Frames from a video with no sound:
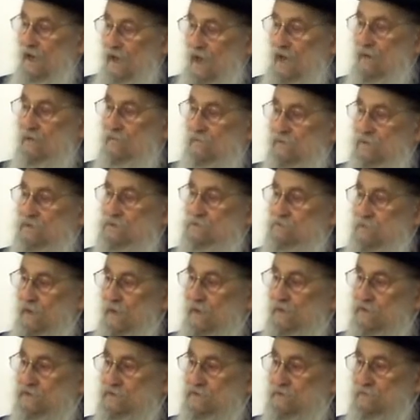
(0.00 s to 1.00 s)
I'm
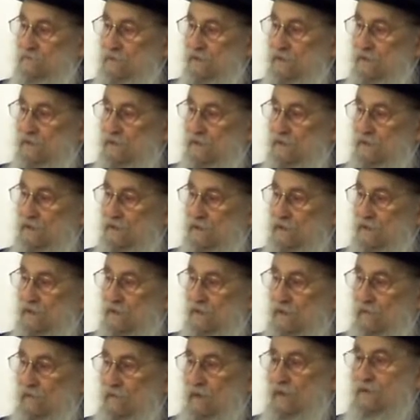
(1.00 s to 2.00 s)
responsible.
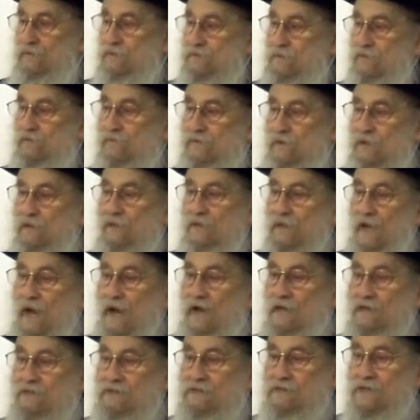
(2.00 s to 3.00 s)
Once he
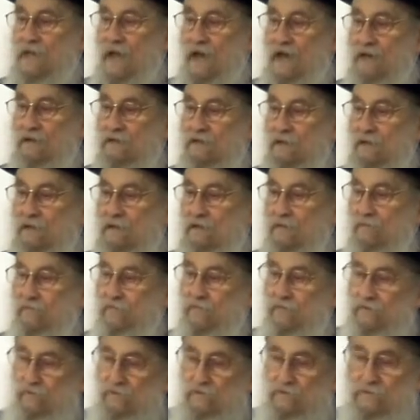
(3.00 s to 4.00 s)
realized that the
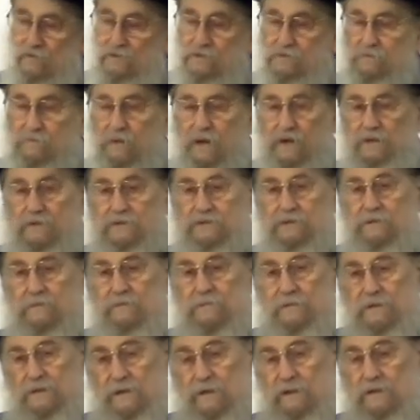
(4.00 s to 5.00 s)
full
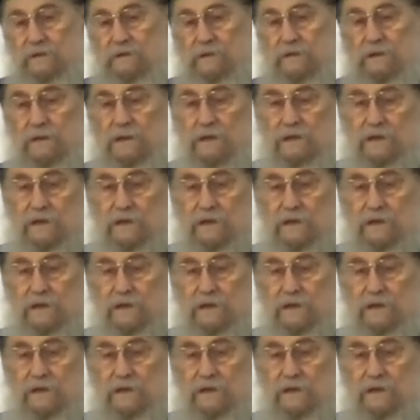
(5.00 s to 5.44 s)
responsibility